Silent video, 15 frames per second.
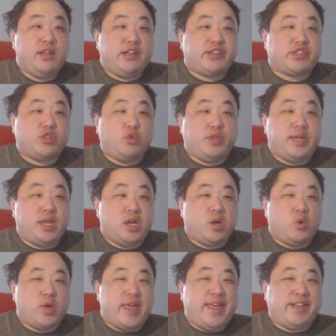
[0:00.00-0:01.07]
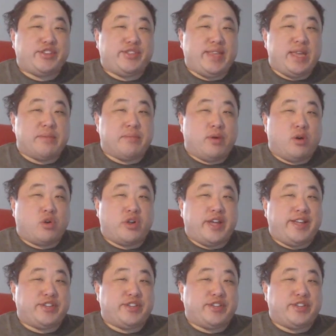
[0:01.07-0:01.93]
Studio HDMR,